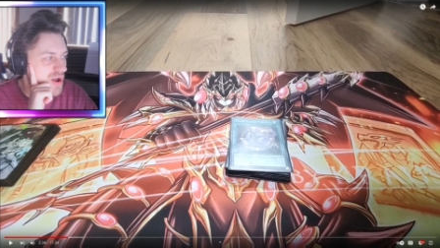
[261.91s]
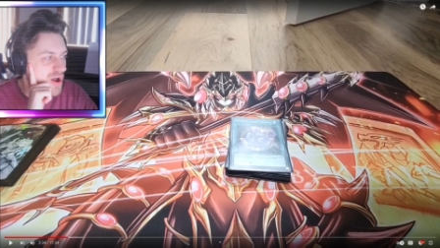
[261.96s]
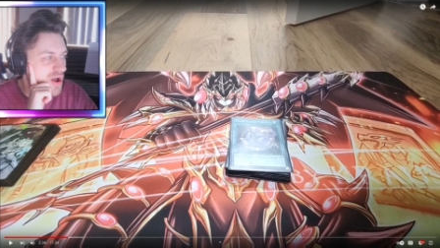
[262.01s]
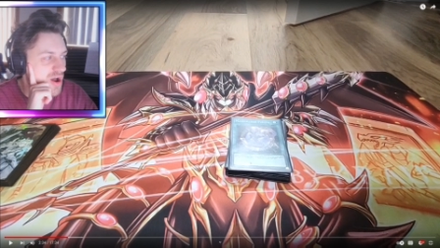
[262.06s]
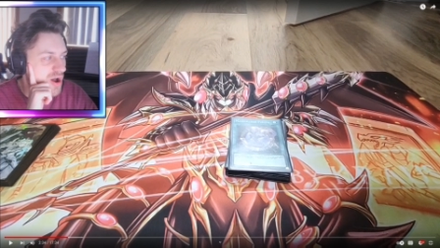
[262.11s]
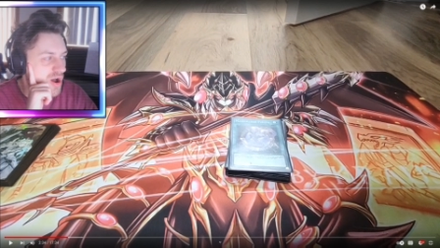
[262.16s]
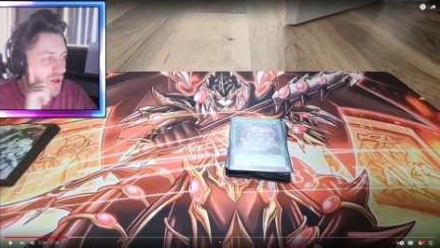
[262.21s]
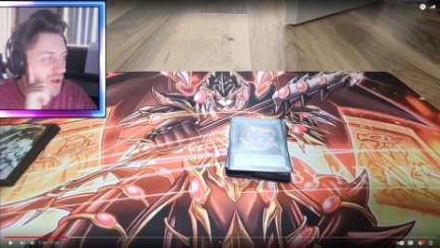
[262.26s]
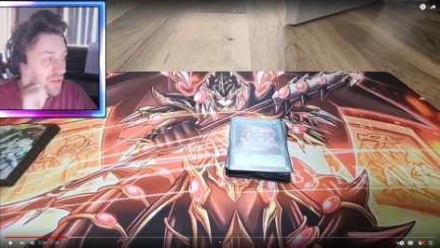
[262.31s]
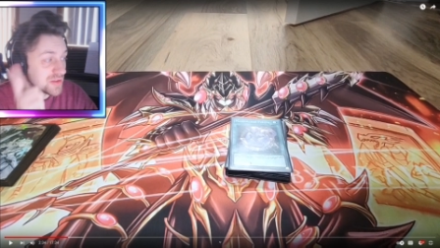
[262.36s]

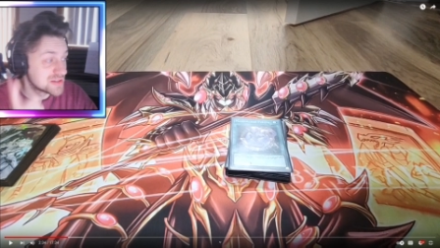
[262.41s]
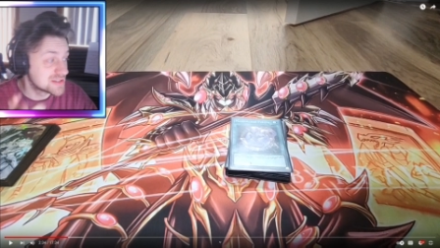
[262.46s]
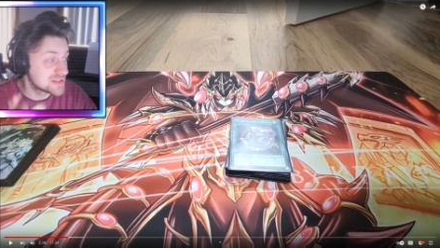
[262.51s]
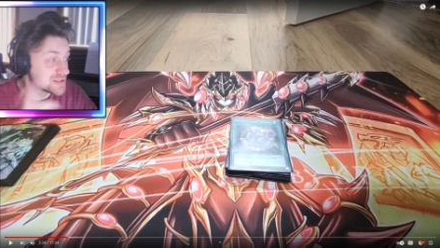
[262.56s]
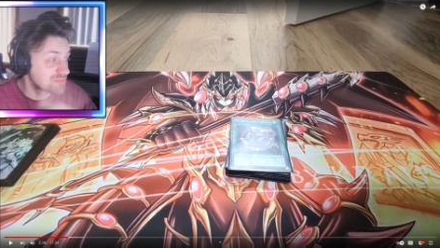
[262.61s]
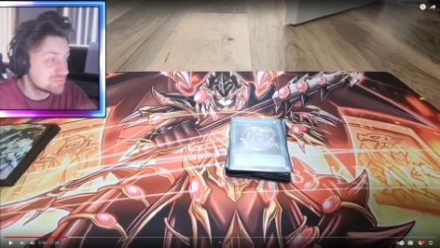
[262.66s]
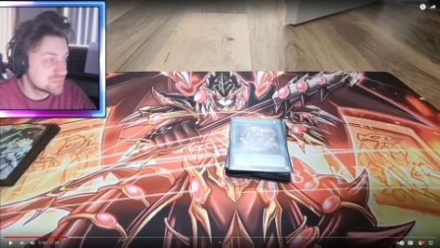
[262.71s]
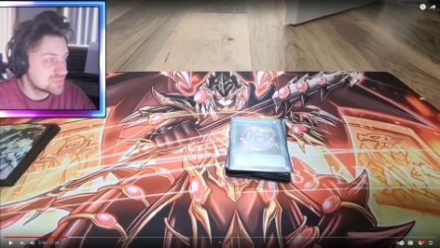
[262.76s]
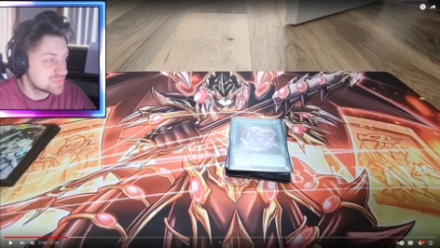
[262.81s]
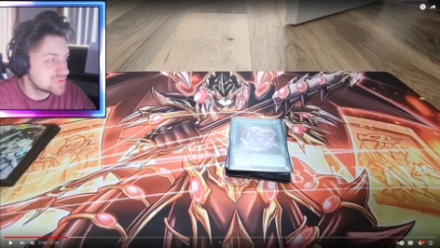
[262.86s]
Uh,
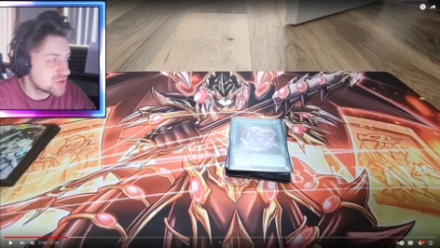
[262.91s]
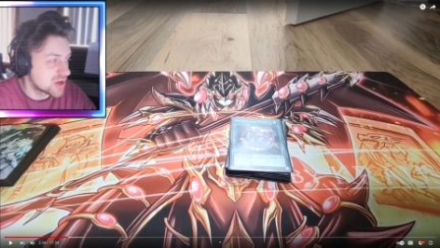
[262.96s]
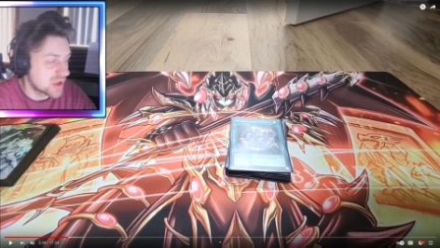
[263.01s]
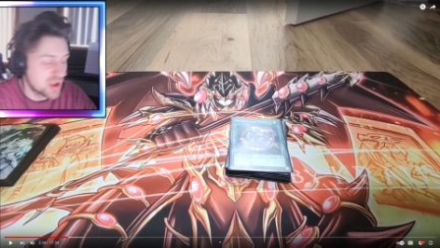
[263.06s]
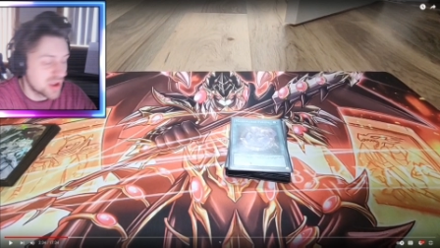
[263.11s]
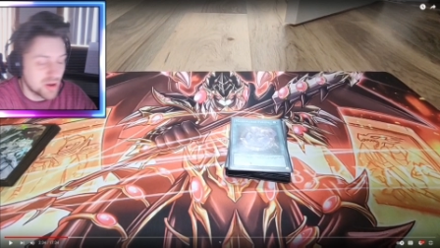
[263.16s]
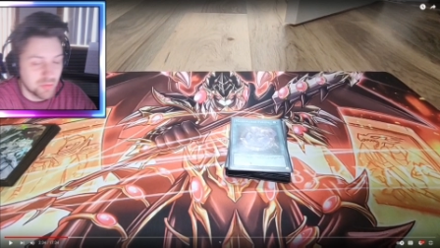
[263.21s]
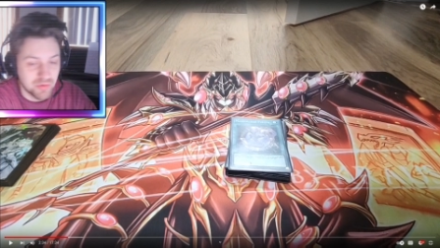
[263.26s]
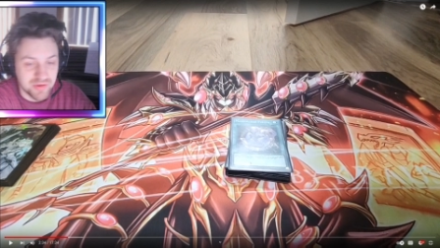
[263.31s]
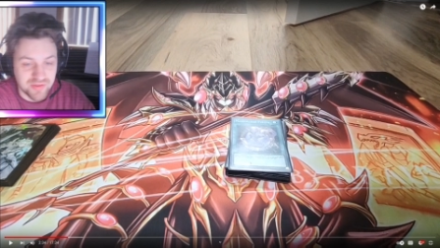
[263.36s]
let's check
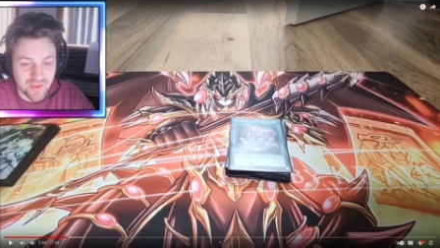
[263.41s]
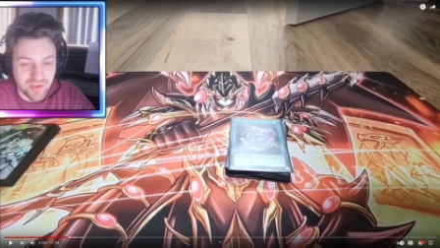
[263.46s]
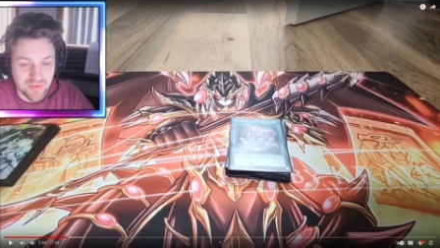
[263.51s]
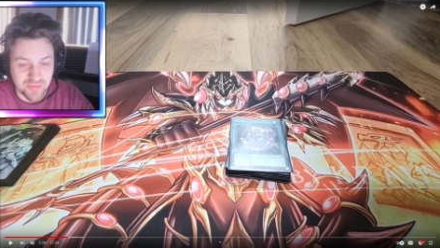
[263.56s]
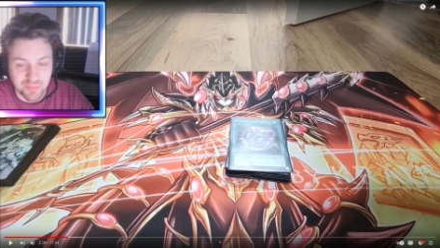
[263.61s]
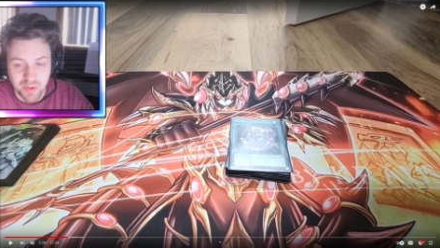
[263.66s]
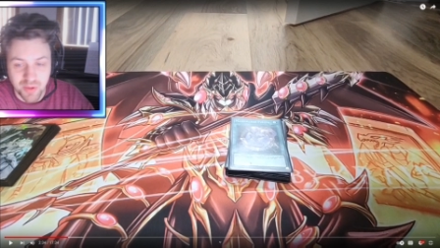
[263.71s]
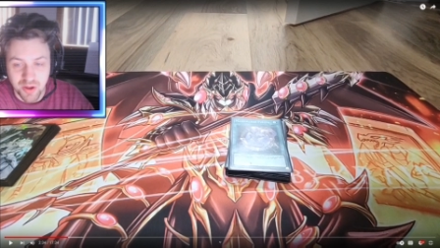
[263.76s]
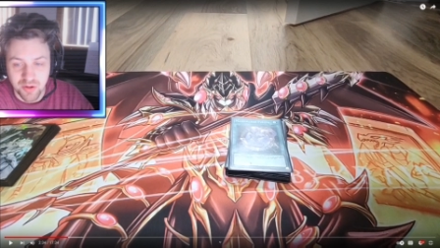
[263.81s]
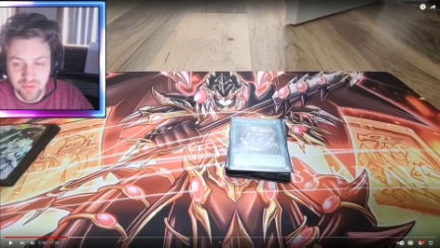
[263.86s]
out what he says
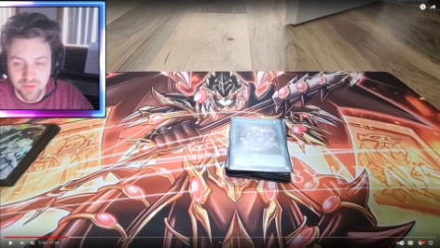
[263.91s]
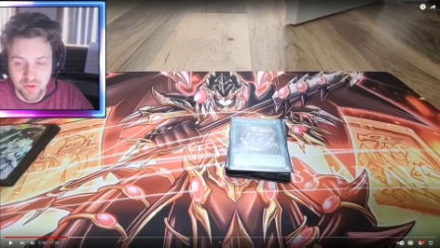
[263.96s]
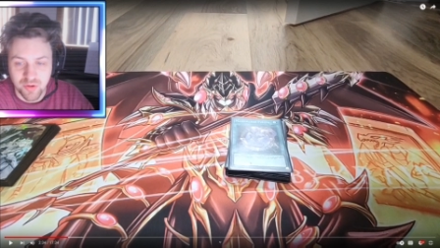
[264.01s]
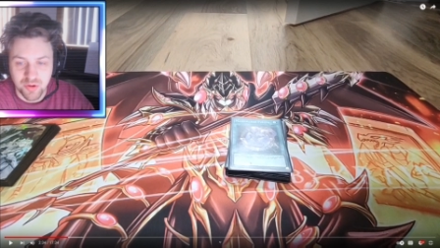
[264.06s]
about it, though.